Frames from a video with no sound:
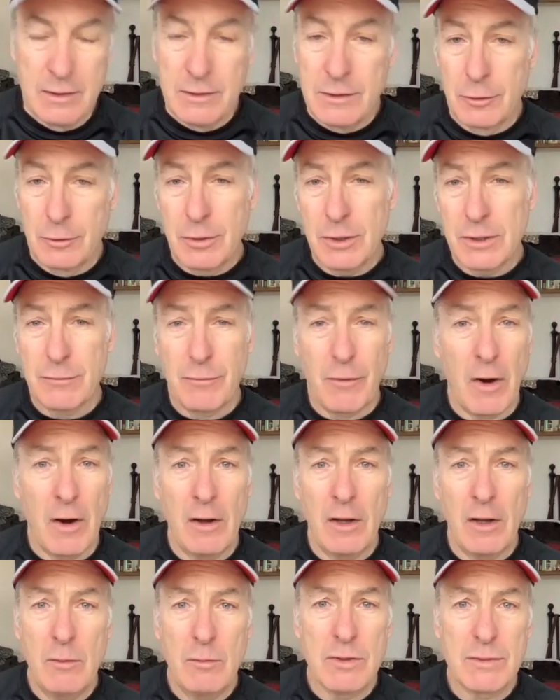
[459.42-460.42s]
Chris
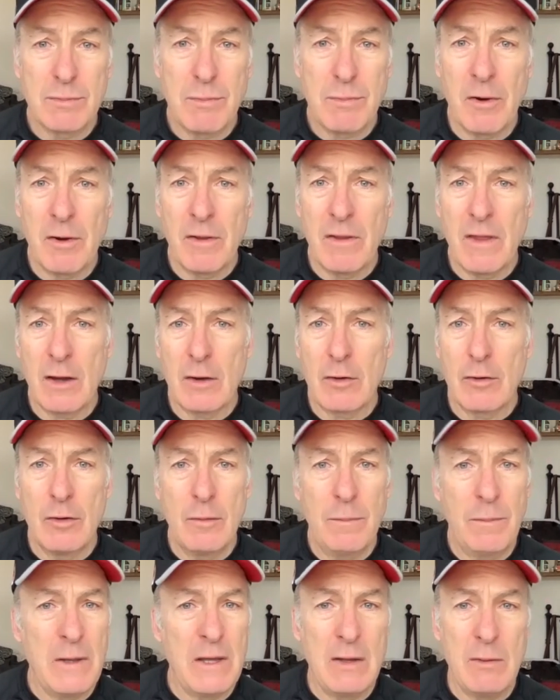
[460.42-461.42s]
Farley was part of that
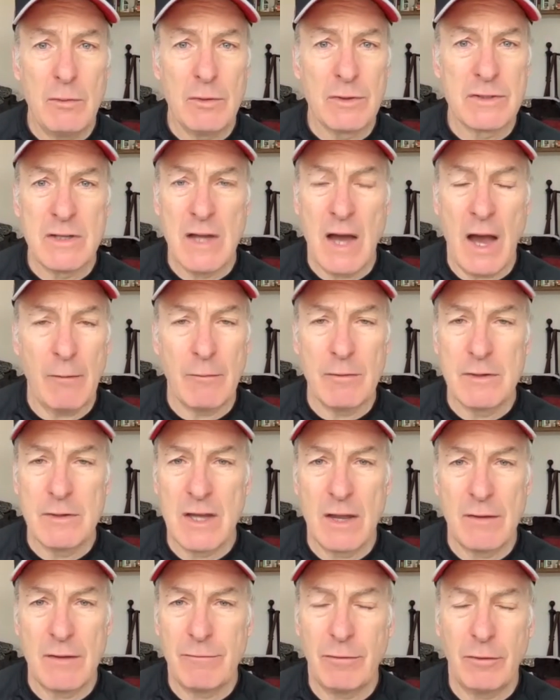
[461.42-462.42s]
group. He was not
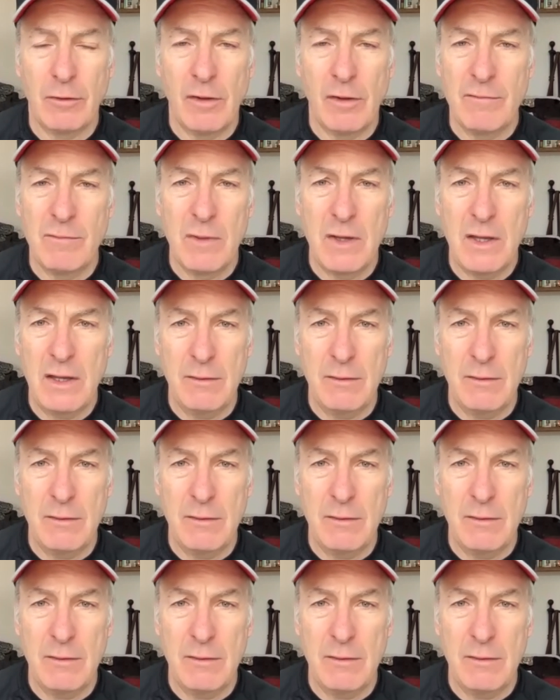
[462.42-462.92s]
resentful of me.